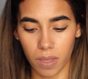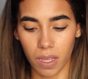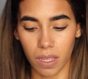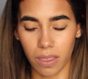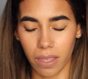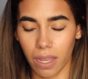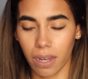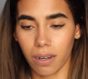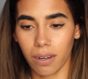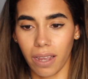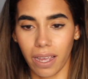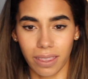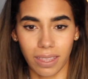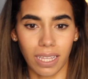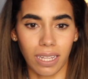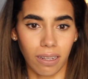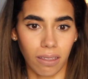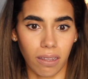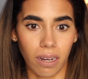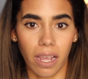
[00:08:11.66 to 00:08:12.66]
then at the
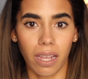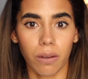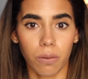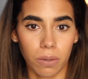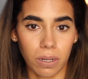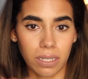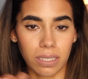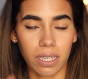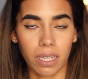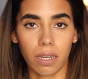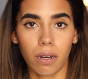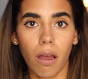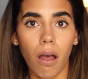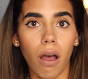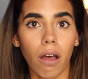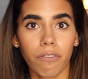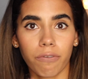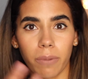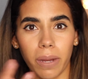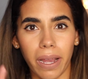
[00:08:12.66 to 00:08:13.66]
end of the night when I take it
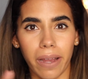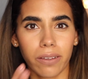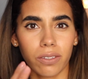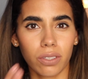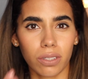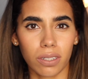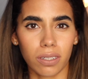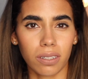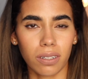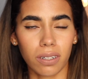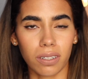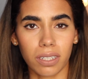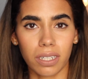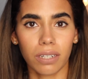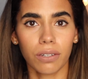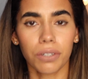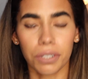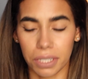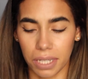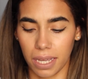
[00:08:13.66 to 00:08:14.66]
off, my eyes are
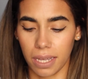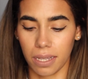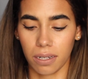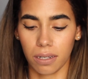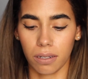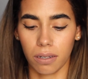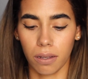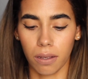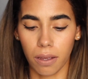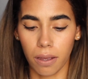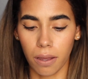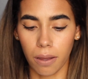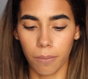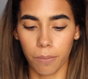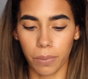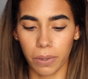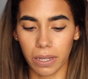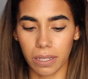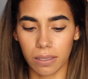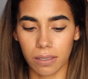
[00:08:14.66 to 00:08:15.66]
irritated.
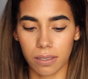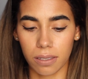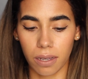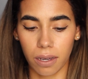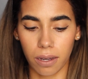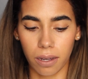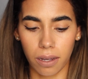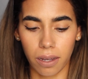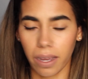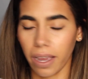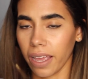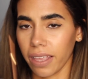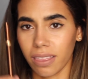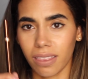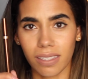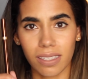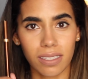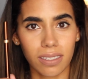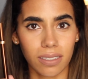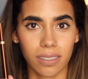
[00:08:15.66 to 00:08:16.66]
But
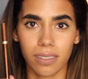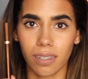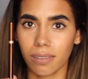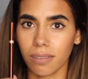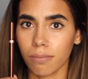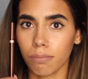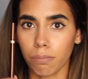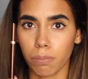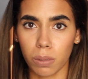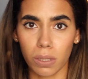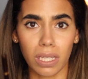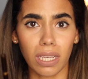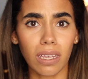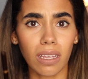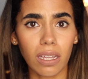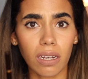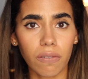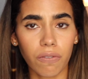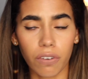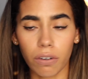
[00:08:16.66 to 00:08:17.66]
this doesn't
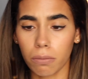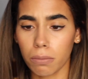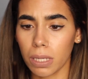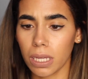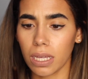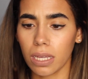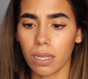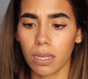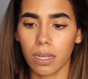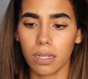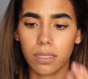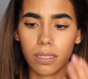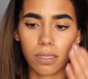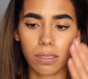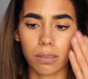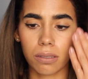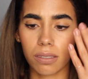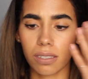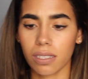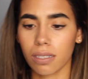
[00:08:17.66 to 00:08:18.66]
bleed for me. It
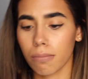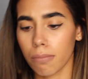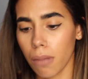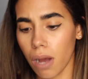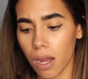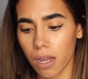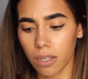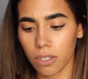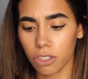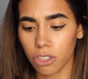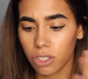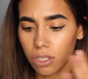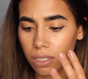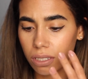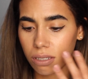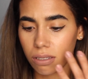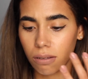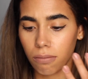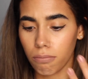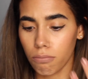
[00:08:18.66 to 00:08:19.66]
doesn't smudge. It
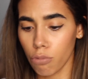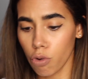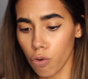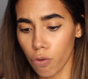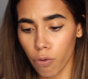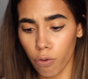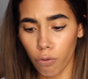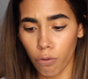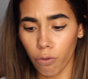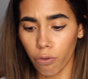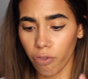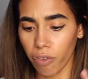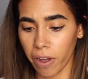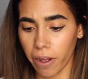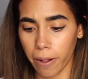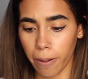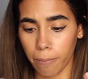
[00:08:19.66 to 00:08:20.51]
doesn't move.